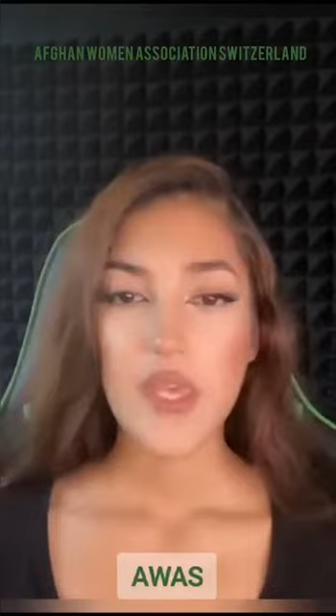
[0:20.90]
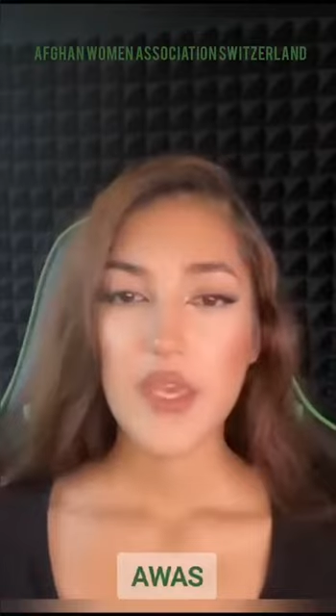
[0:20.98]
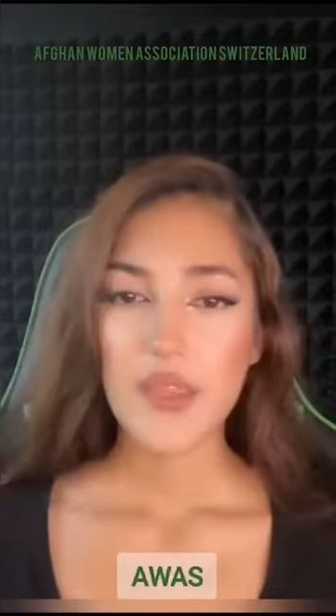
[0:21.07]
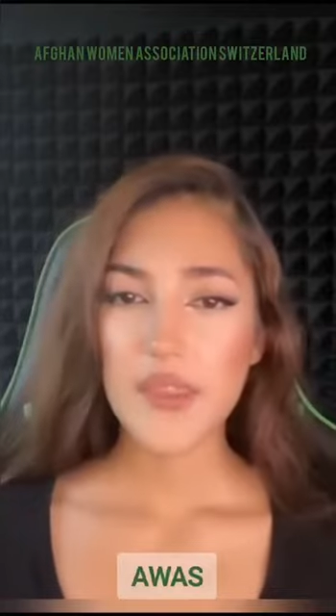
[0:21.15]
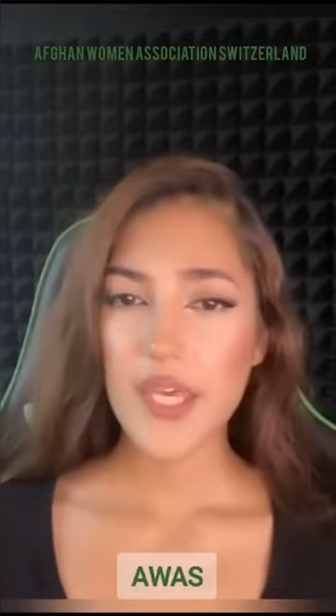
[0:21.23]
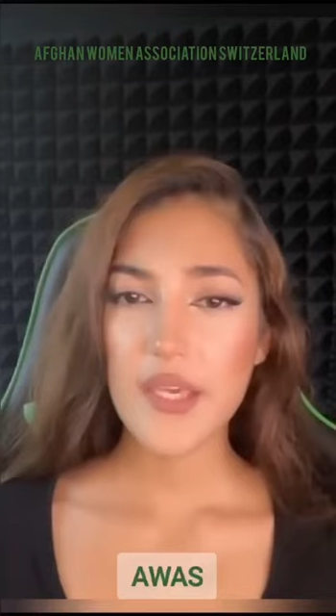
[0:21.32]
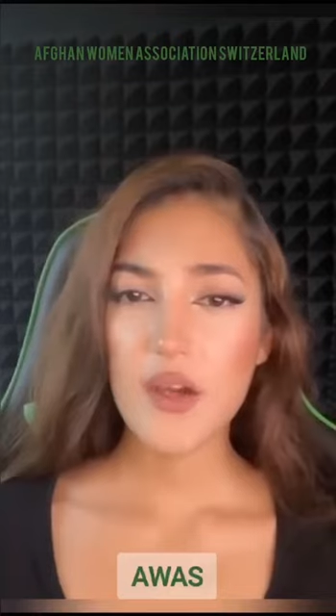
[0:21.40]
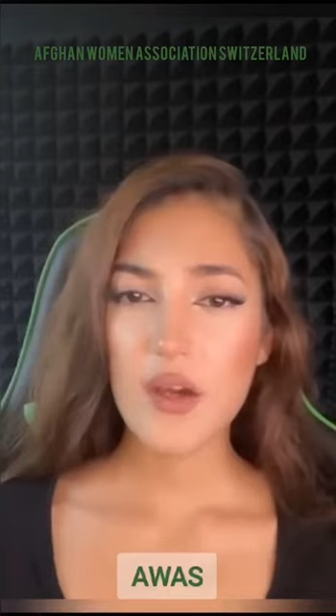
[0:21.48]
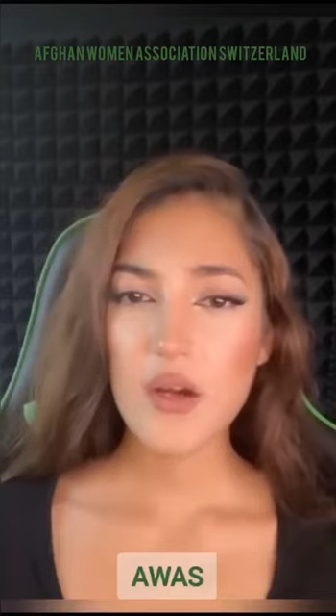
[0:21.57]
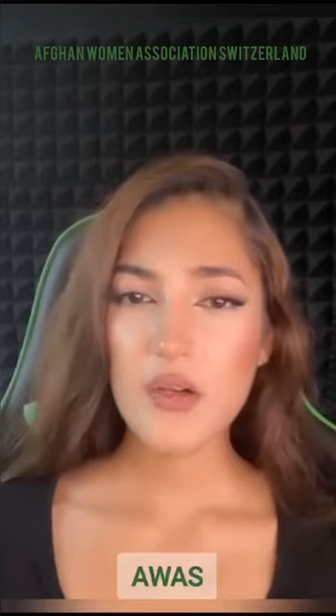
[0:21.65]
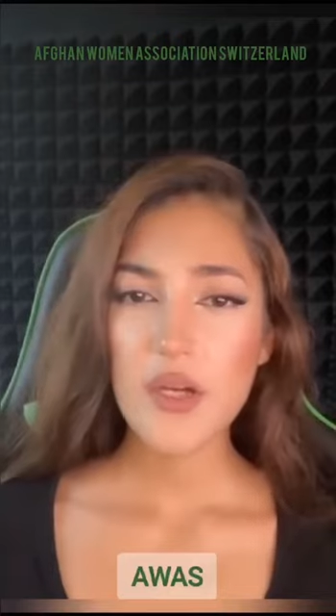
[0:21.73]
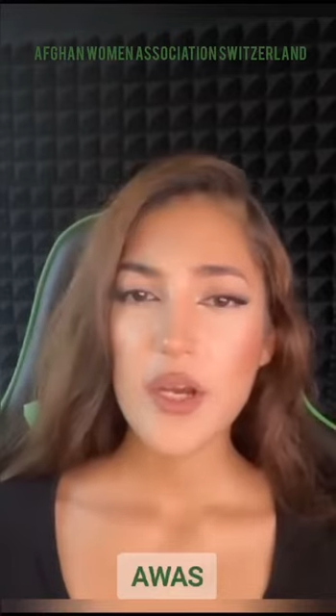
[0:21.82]
They
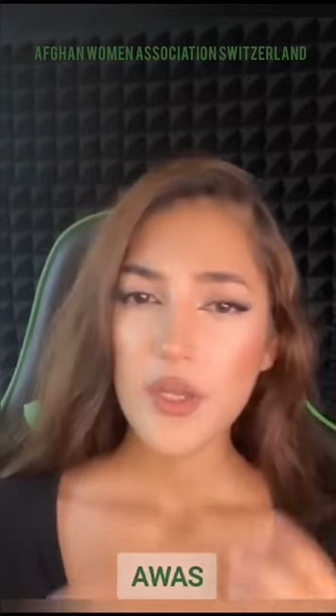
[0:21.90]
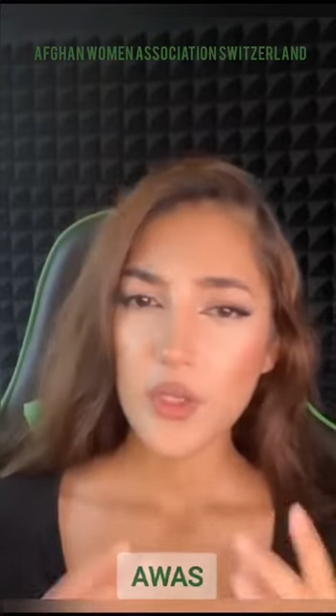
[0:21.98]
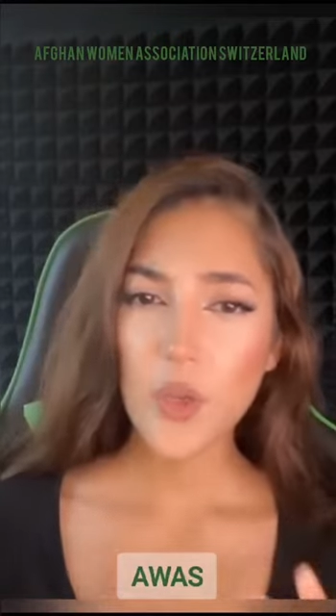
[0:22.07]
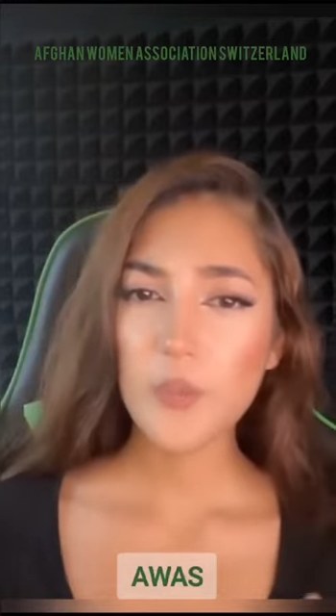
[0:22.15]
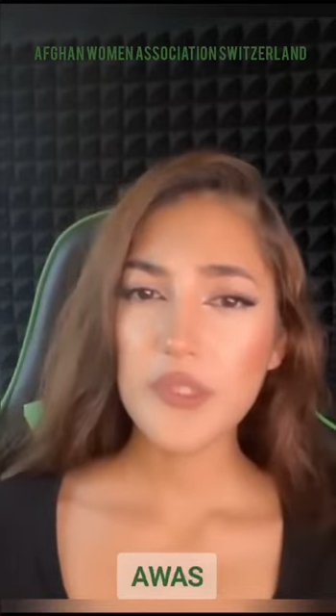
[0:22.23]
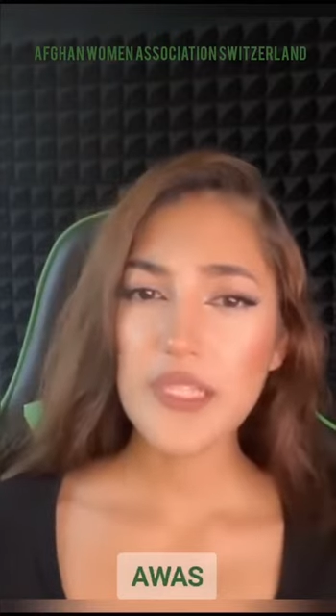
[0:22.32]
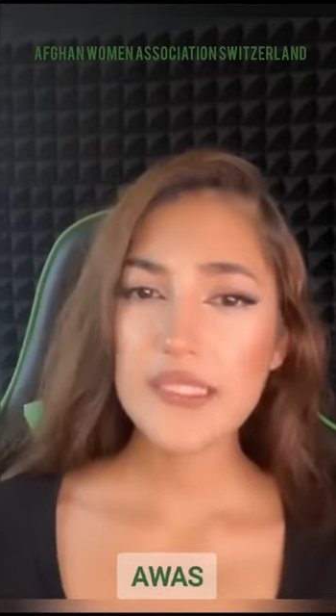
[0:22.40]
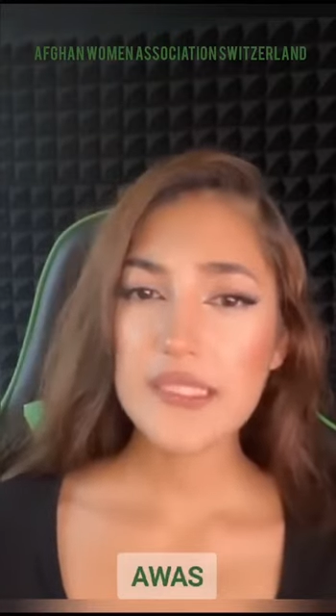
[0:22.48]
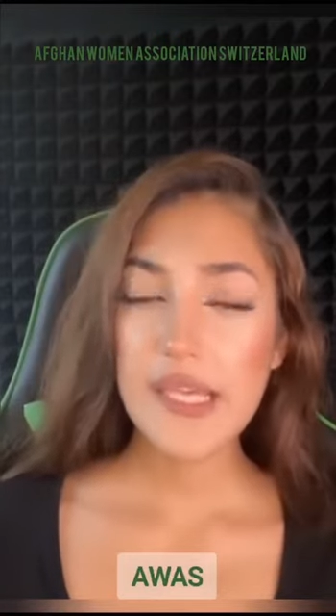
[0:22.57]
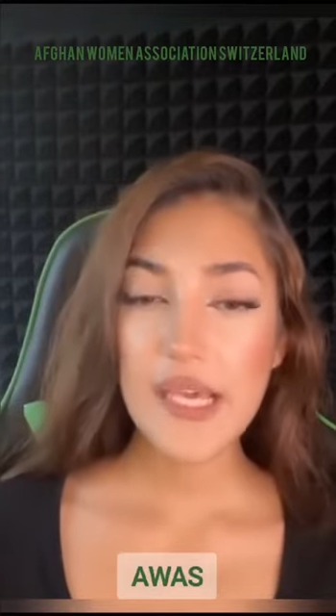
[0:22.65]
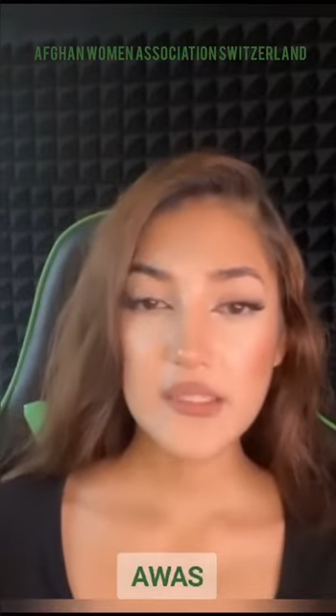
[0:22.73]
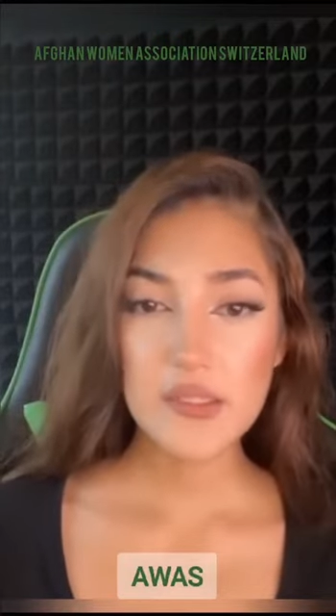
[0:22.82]
are
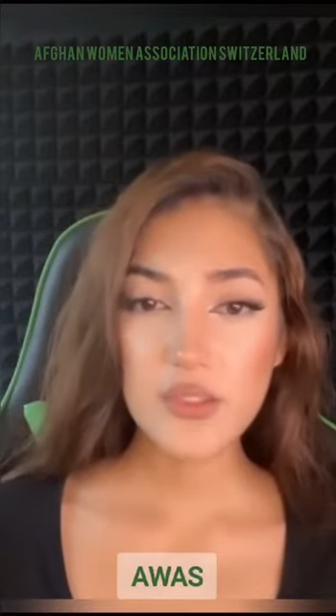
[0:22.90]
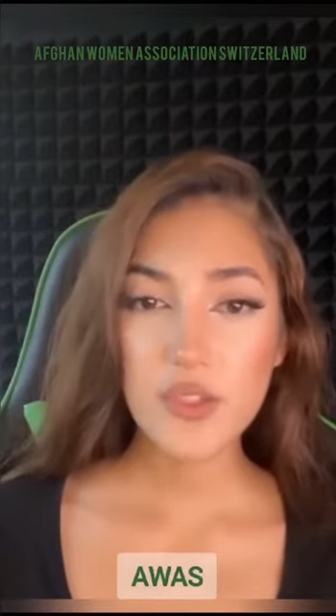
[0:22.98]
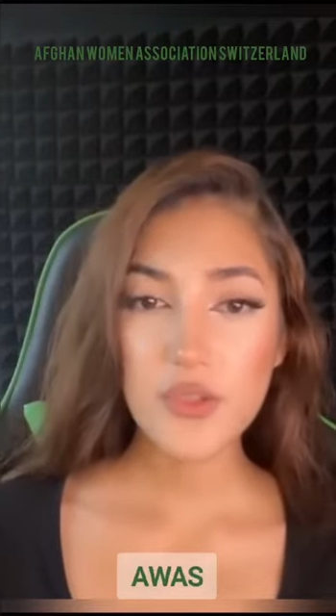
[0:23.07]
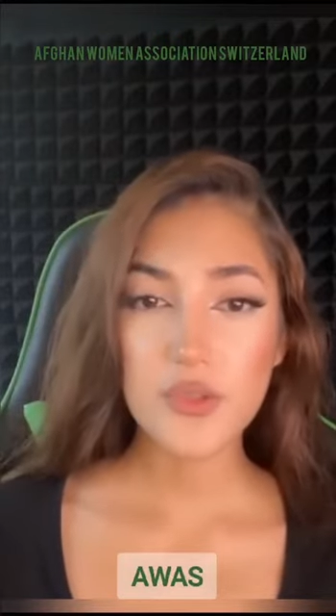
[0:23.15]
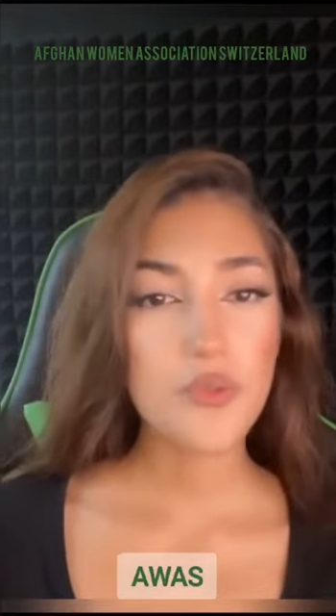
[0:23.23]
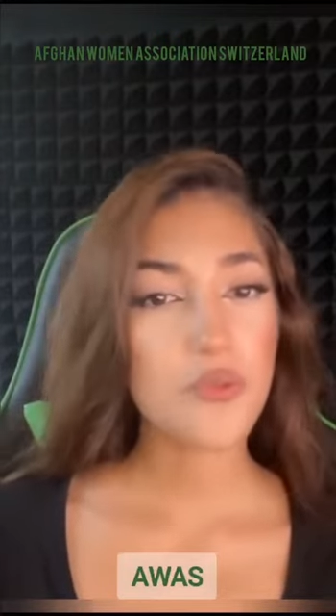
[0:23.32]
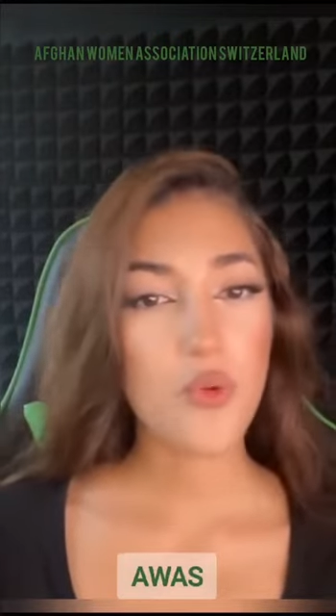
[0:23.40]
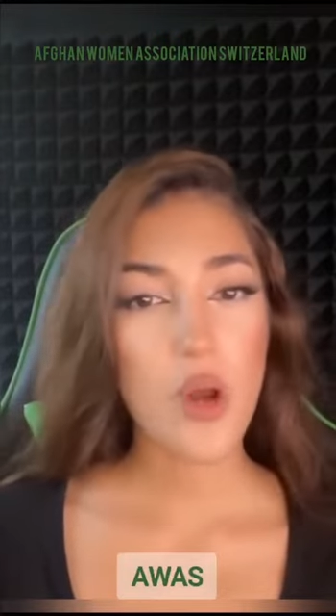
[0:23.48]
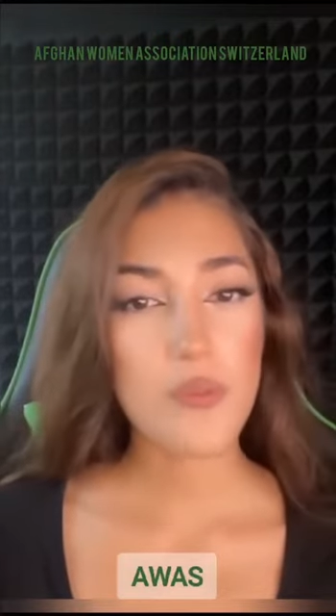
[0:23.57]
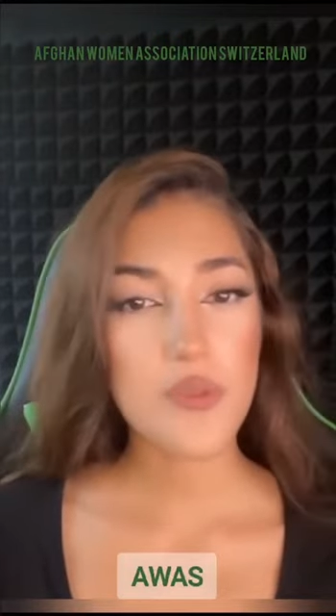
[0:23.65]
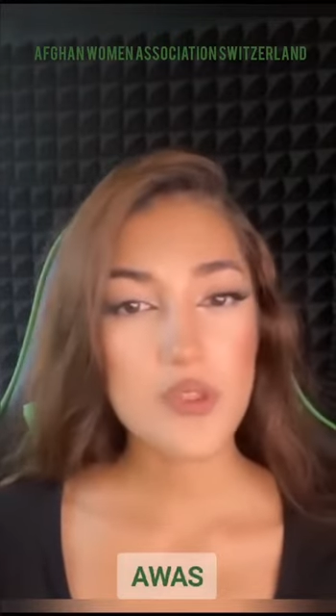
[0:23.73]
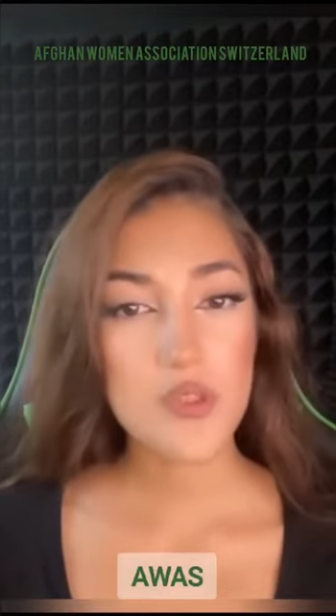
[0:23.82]
completely excluded from
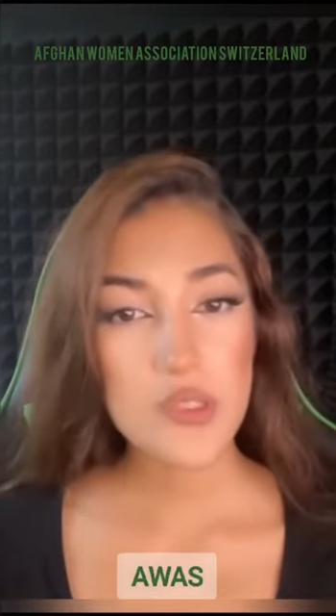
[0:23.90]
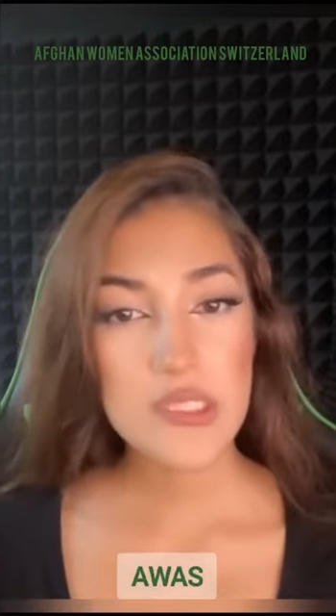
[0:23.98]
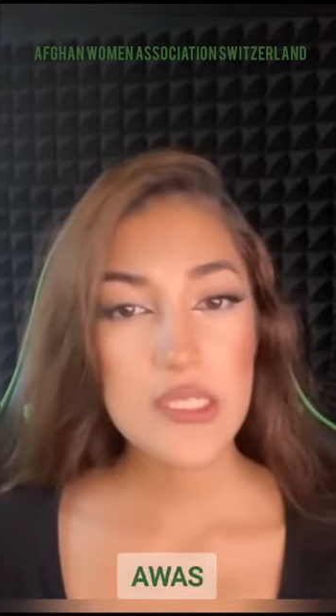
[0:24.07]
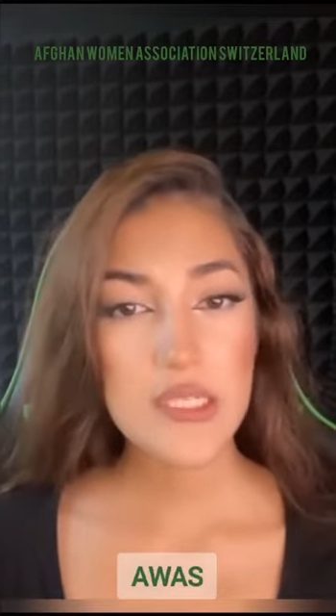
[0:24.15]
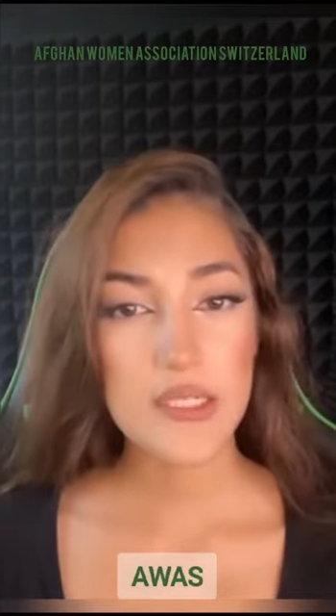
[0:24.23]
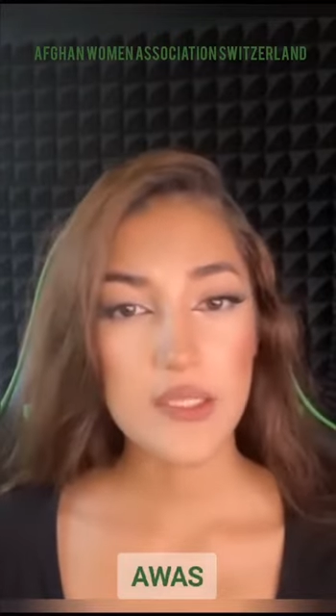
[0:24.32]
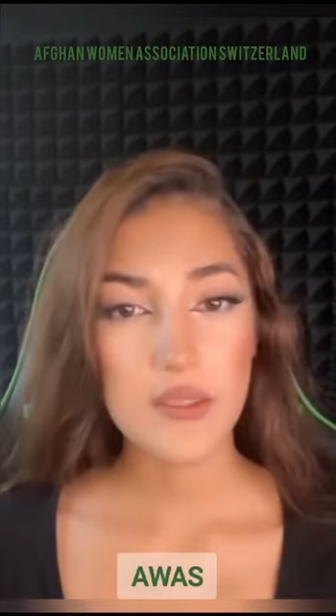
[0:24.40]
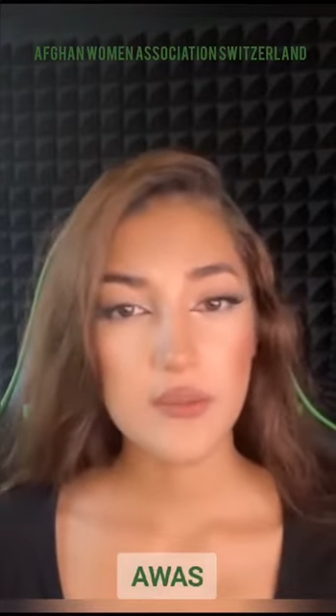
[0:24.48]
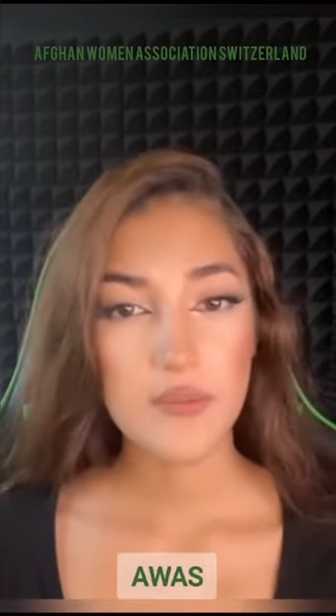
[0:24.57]
the society.